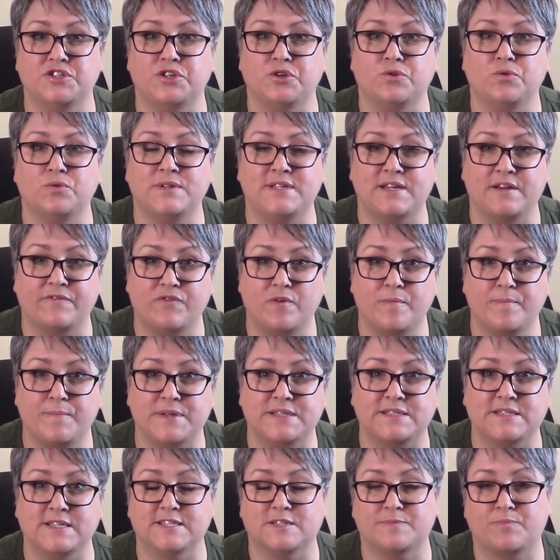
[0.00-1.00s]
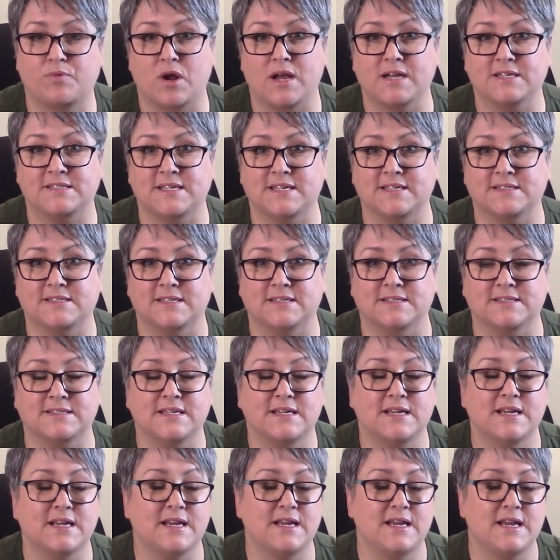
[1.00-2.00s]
do different business processes